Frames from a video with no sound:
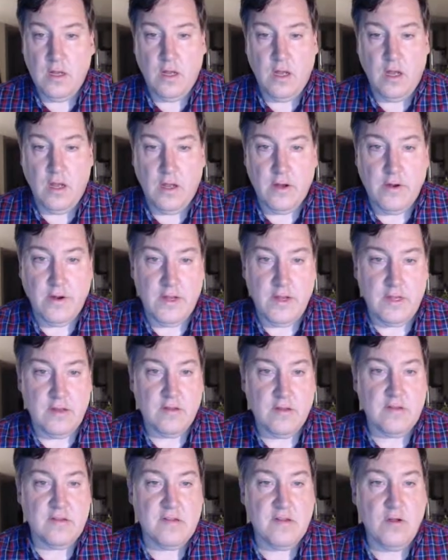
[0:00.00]
All right,
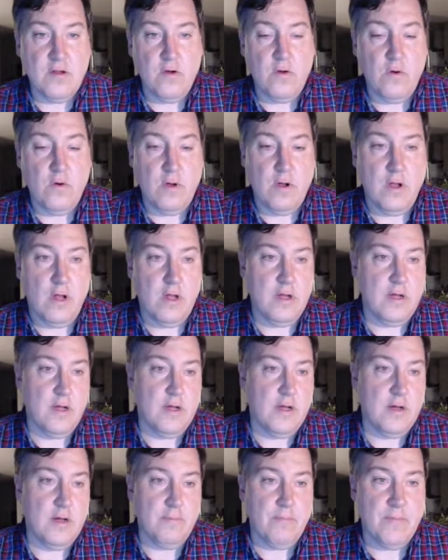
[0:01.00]

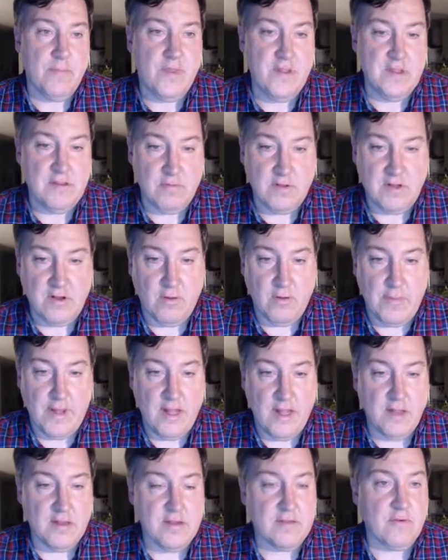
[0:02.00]
so this was our
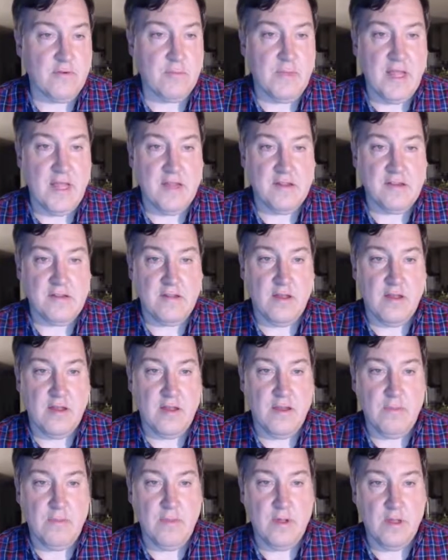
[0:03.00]
balance from last
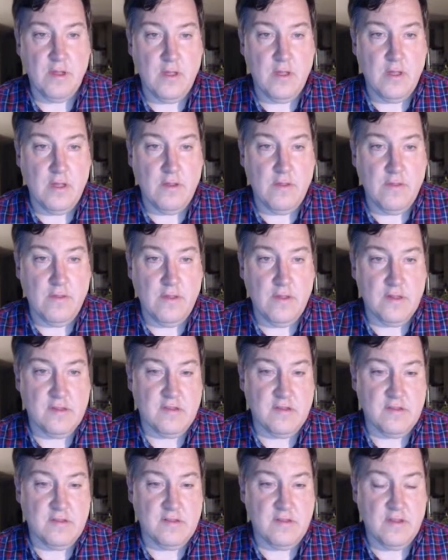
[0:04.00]
time. This
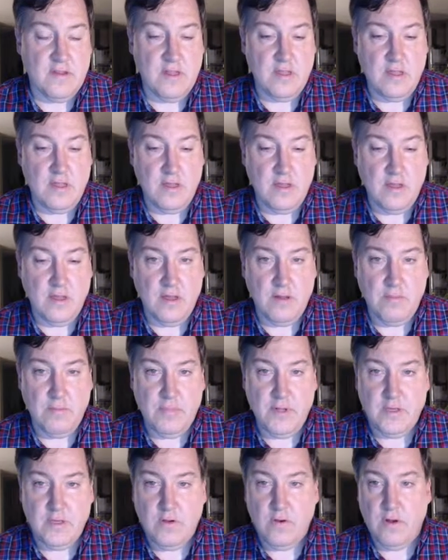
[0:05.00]
is the
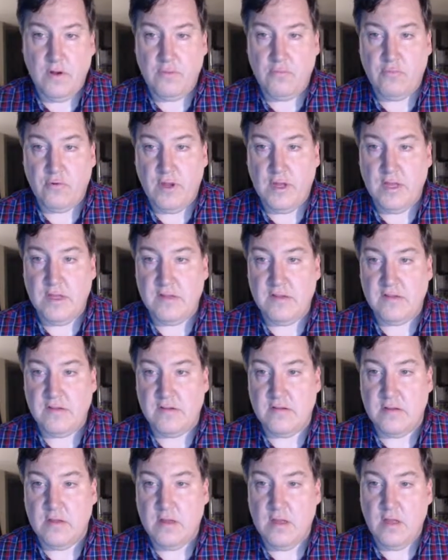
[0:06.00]
Bitcoin
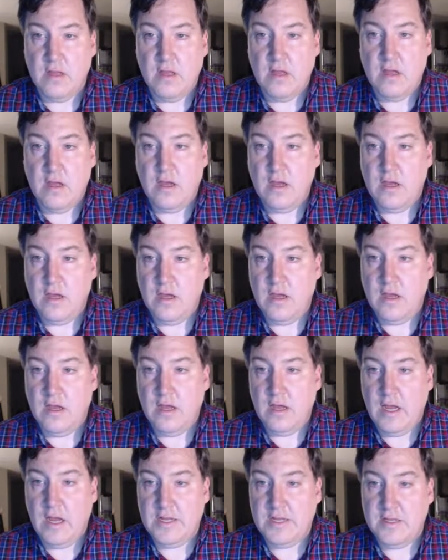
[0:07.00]
price.
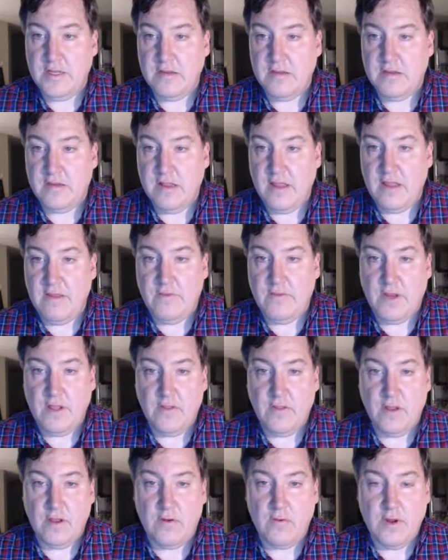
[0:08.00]
I didn't save
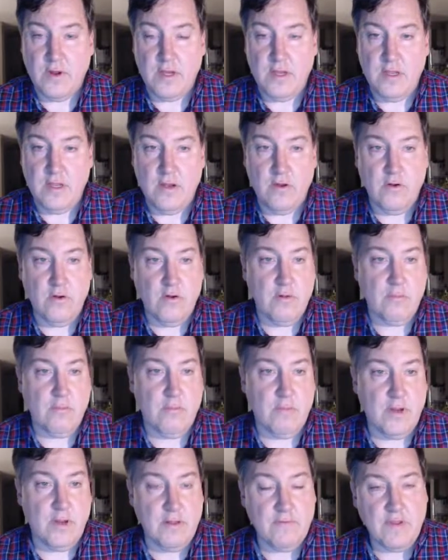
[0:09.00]
anything right here,
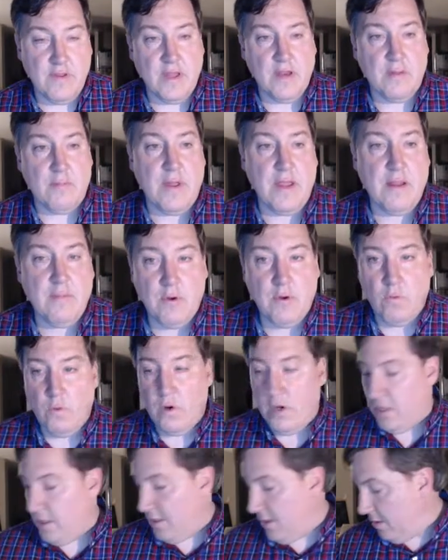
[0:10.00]
but I've got a paper
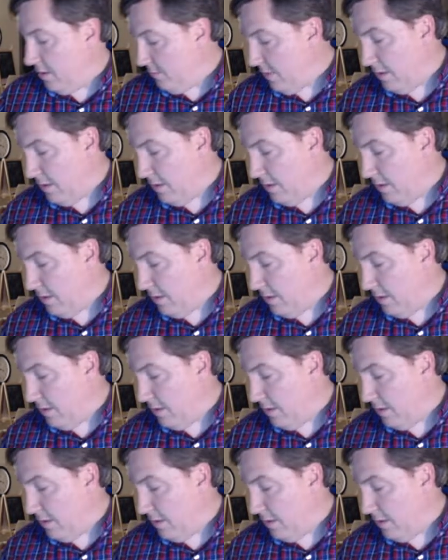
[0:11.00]
wallet on my